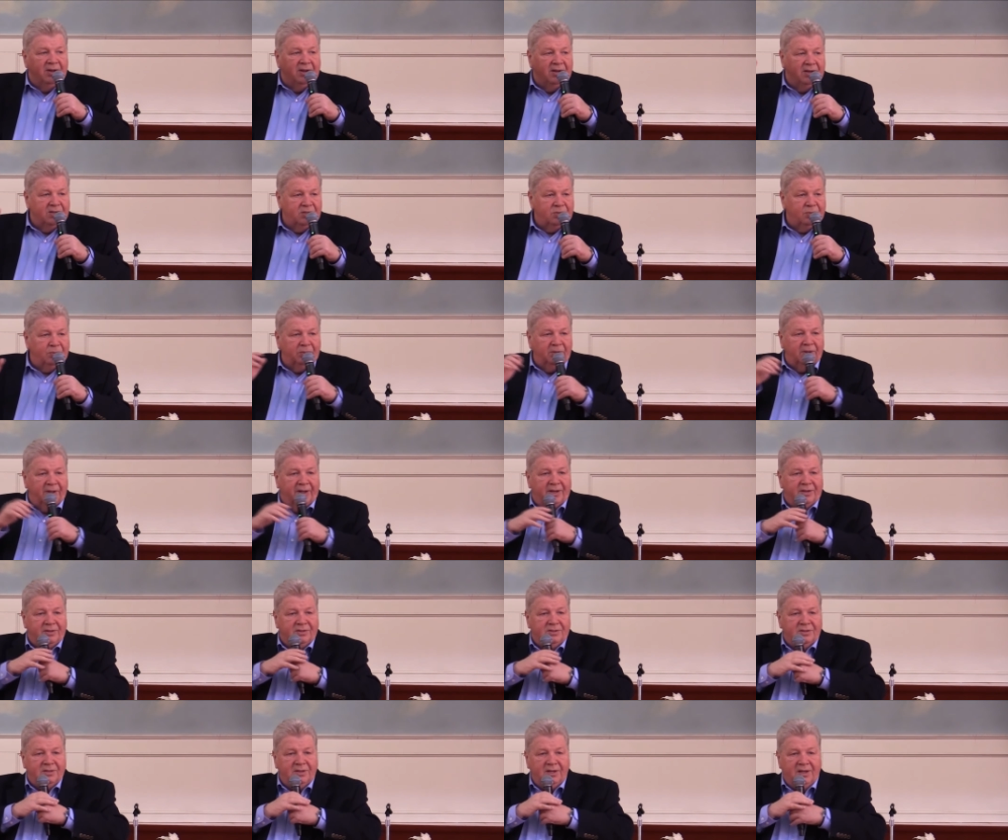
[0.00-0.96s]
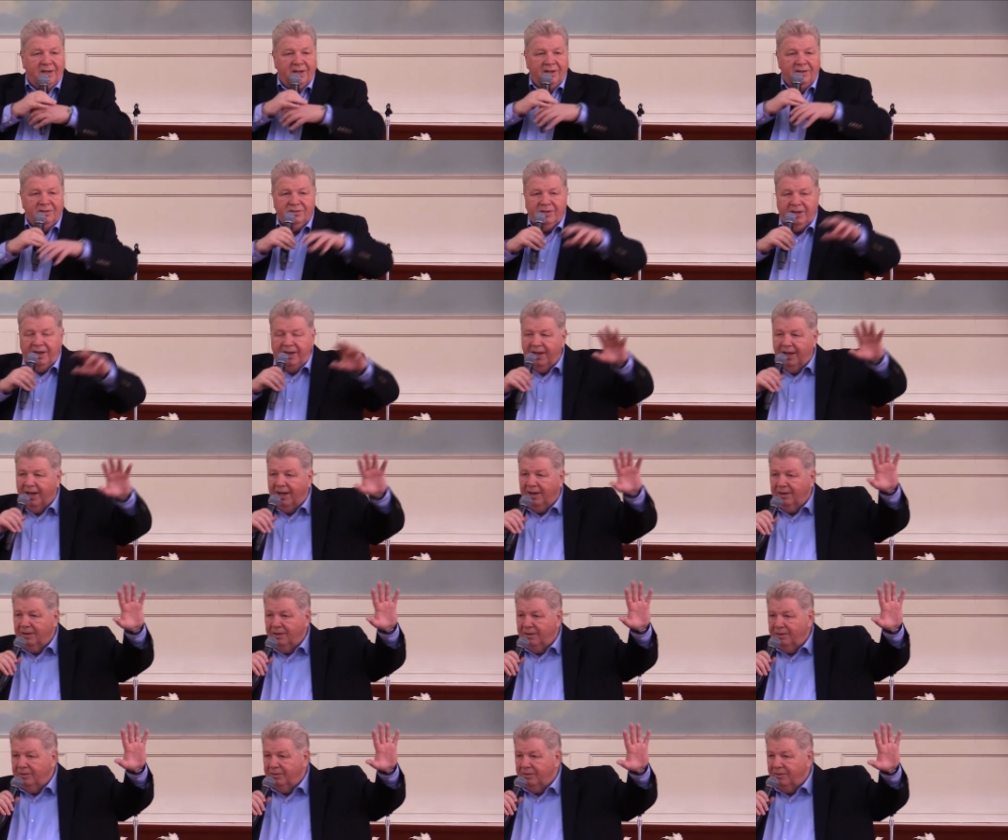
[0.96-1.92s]
and his place. Say
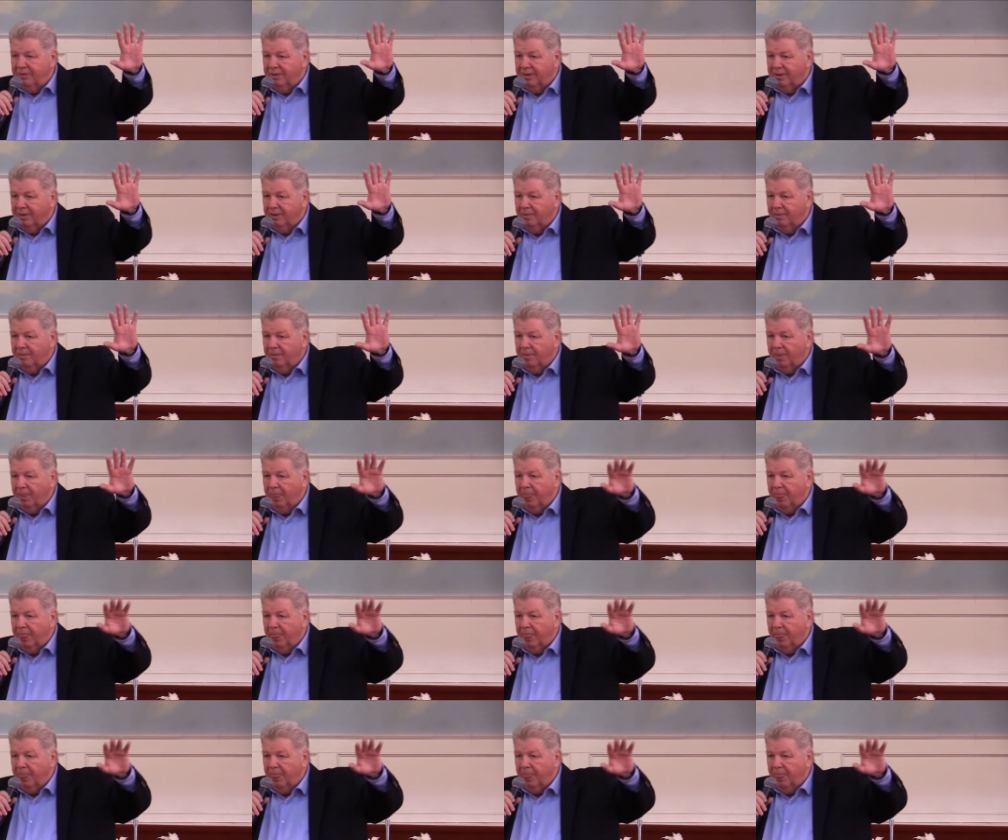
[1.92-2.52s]
hallelujah.